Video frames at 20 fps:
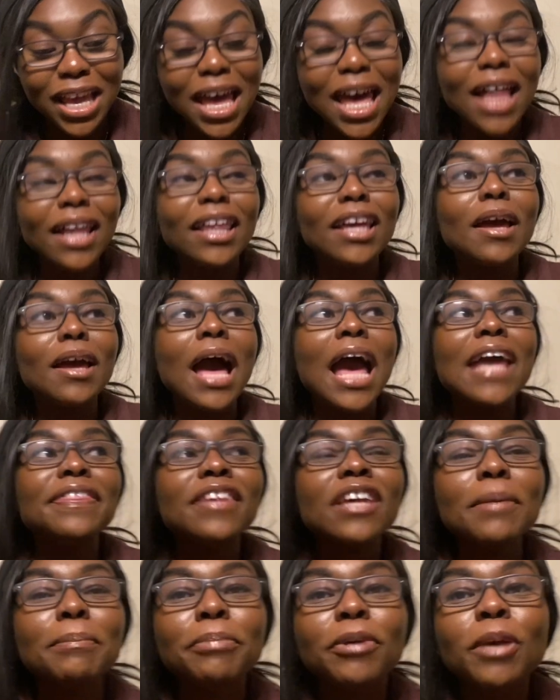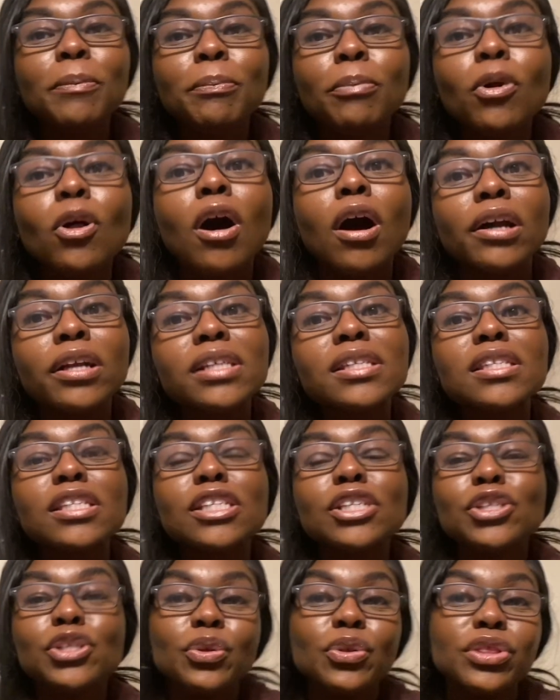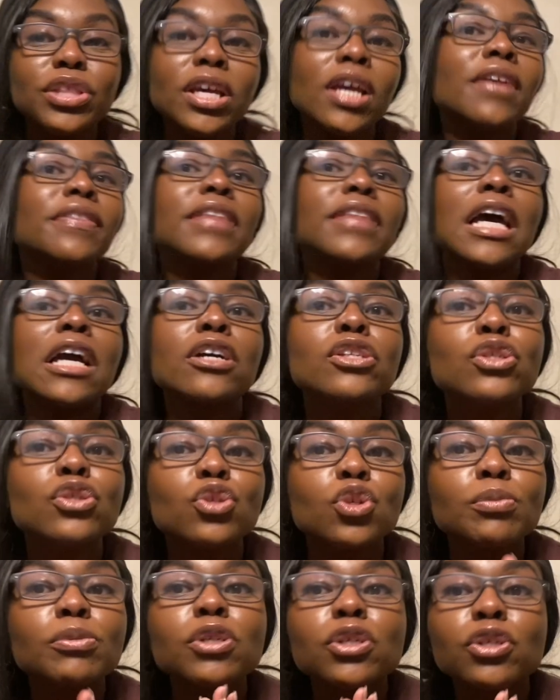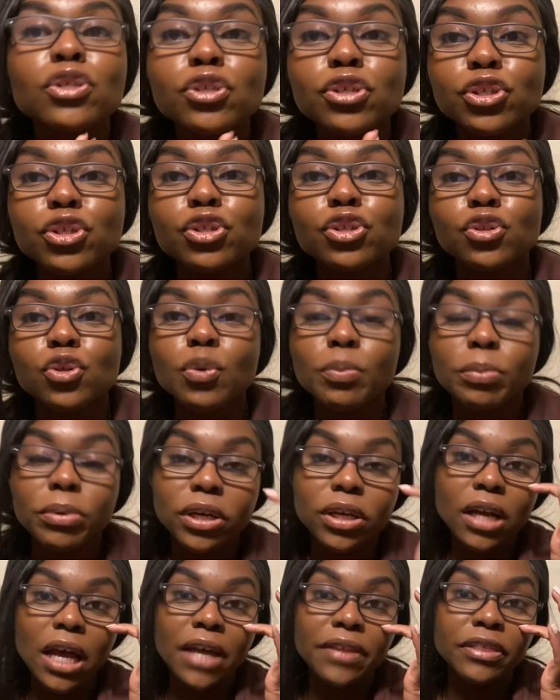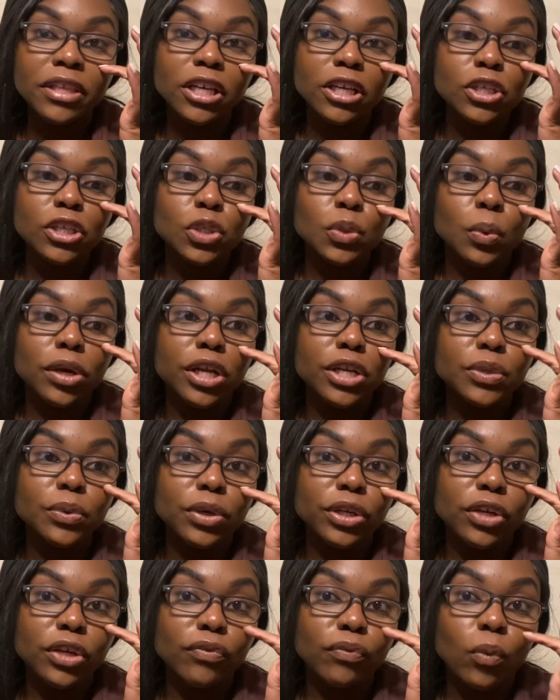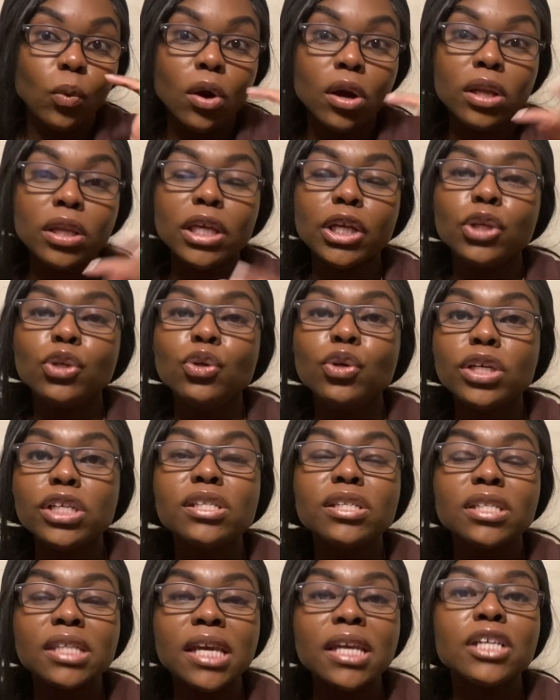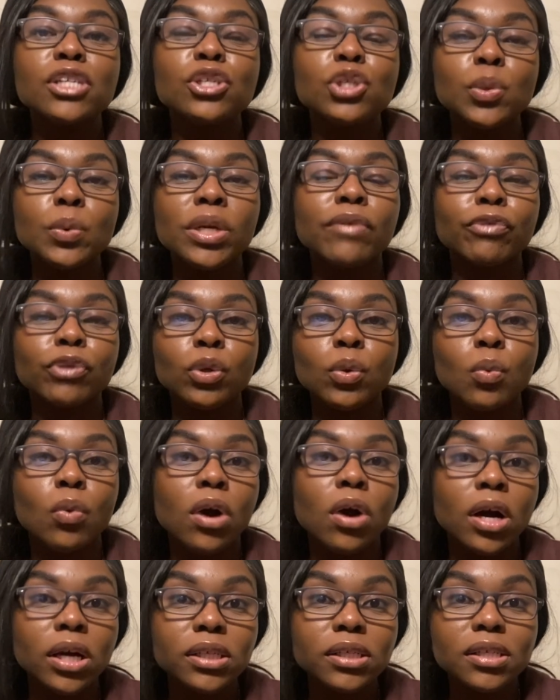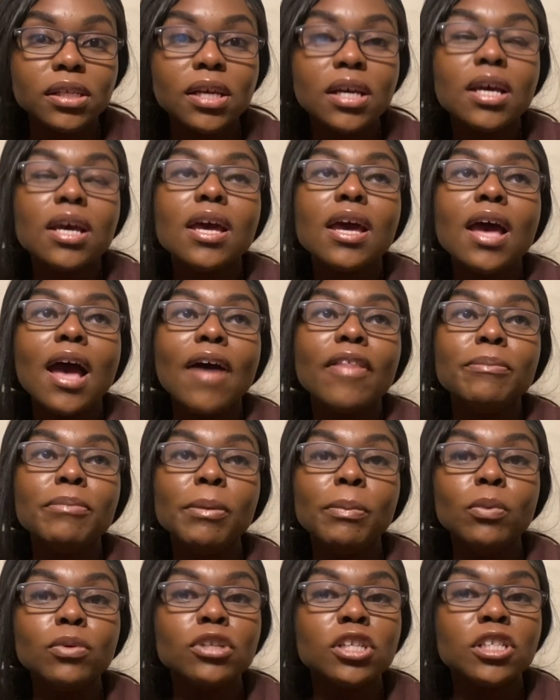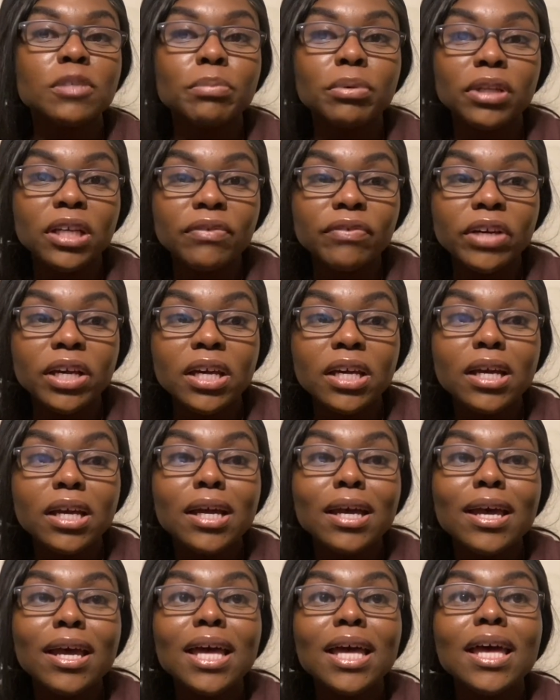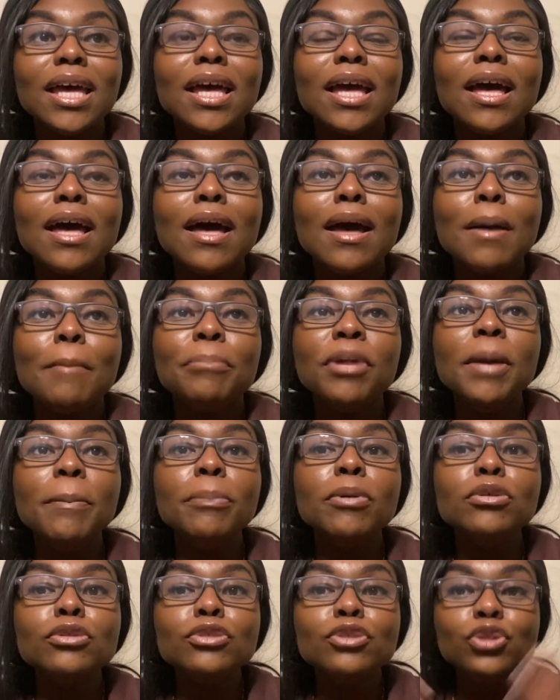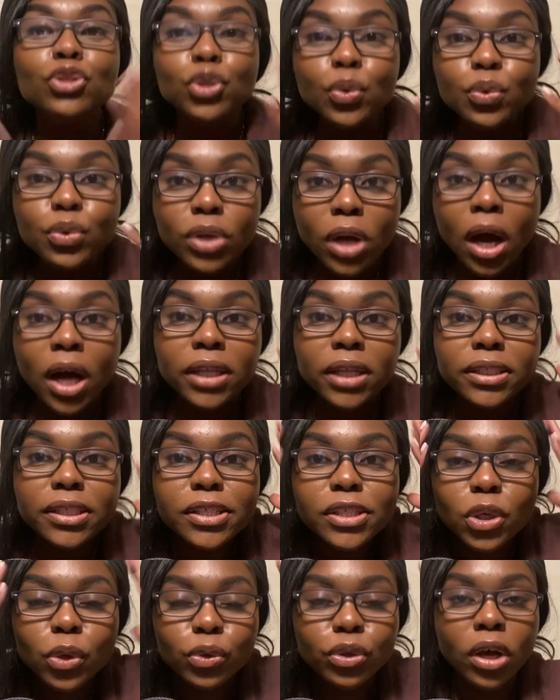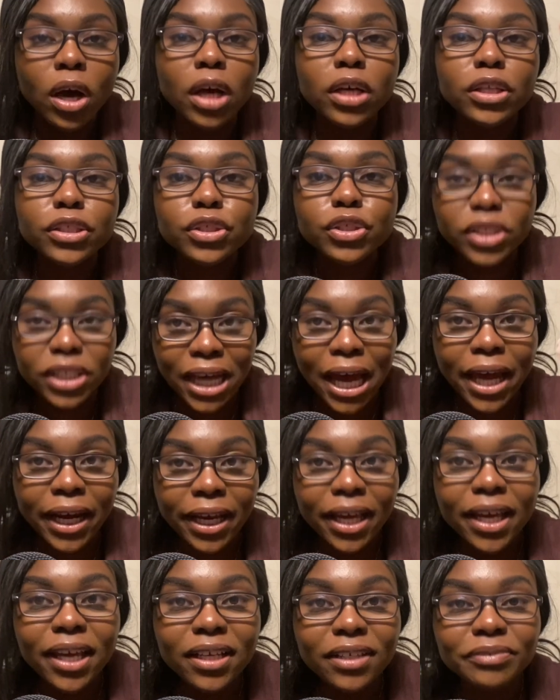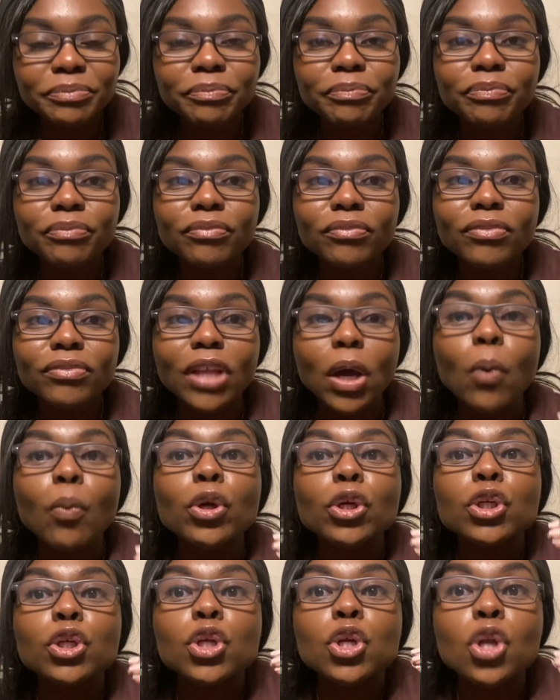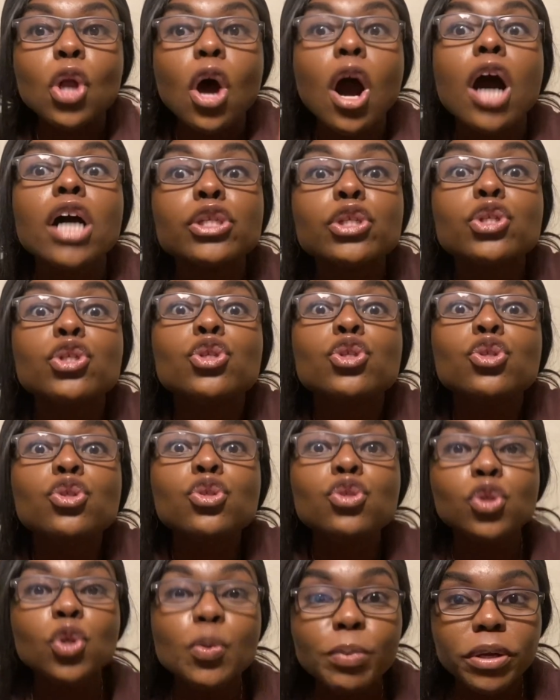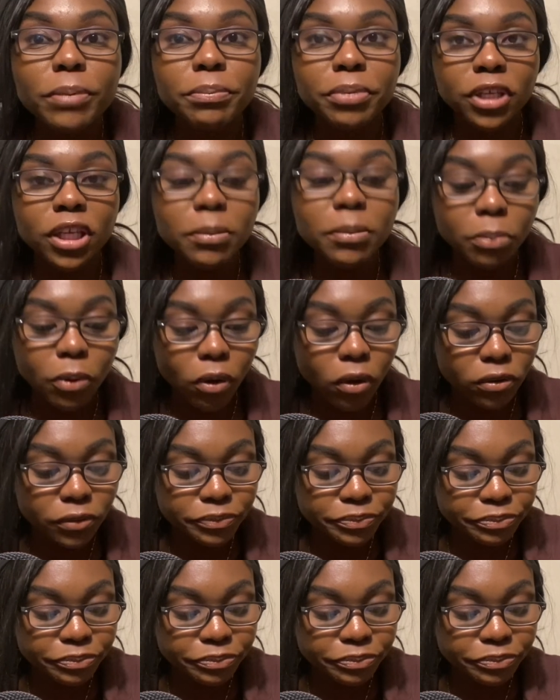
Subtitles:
think people honestly do think that consumers are stupid. I think in 2024, like, you can say and do whatever you want, and then people just believe it. People still not get it, that we're not stupid people,